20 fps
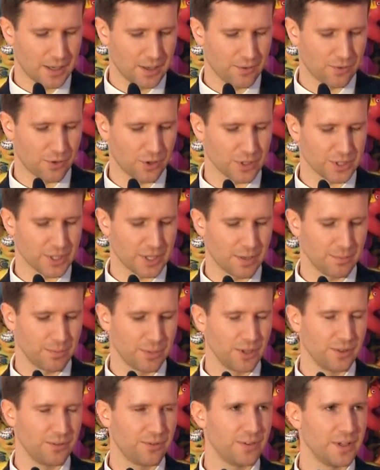For
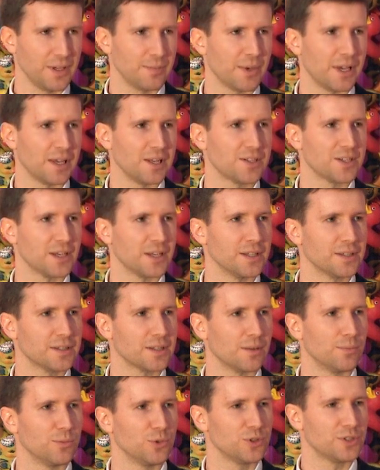example, female
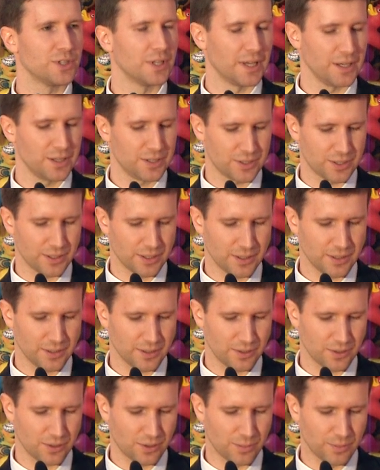genital mutilation
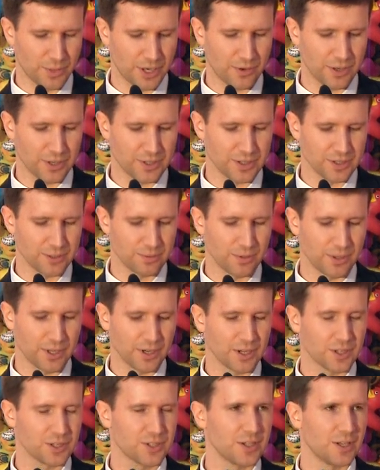or marriages with
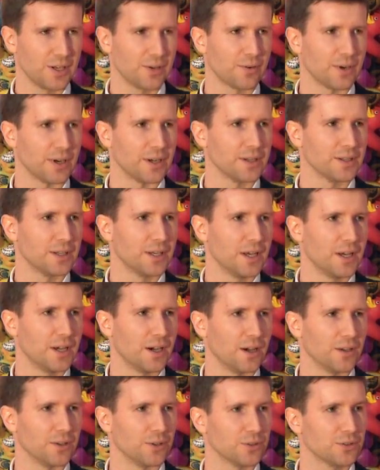young children
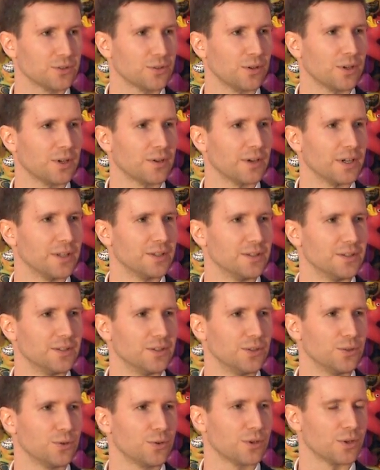are not tolerated
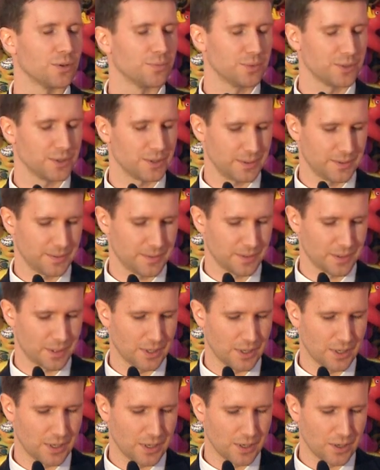in Europe,
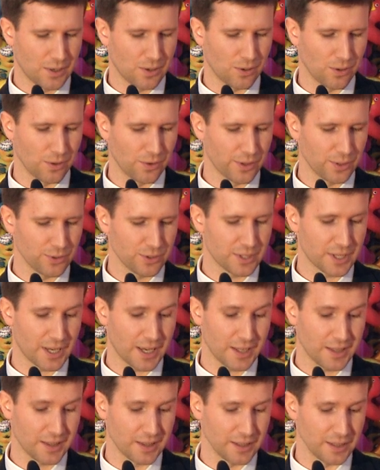although
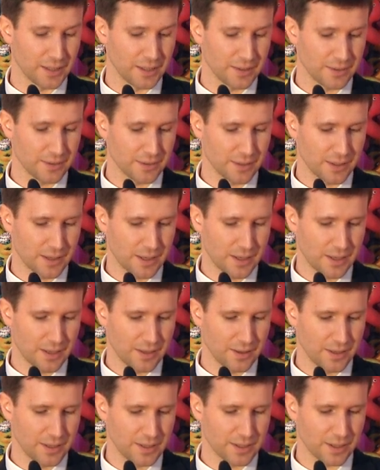sadly,
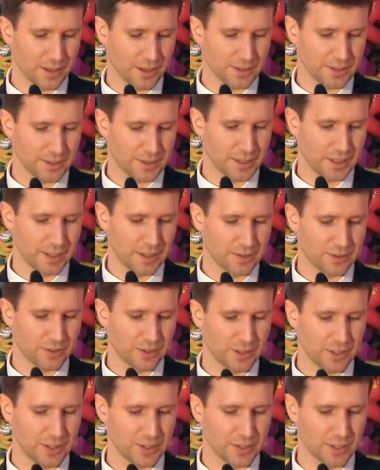these are still
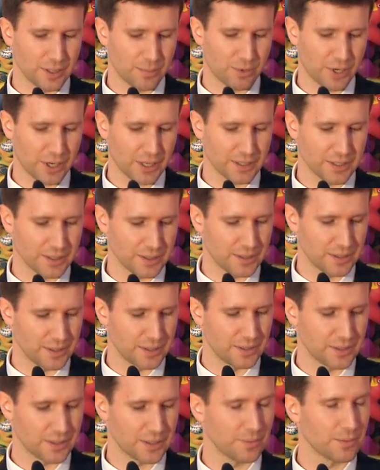traditional
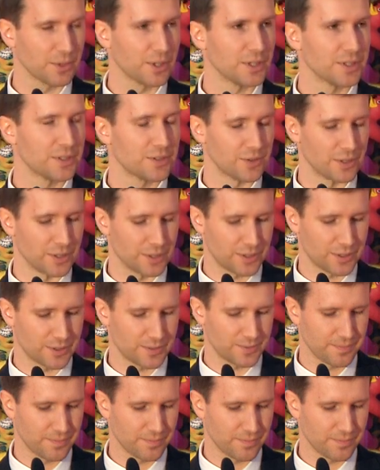practices in some countries.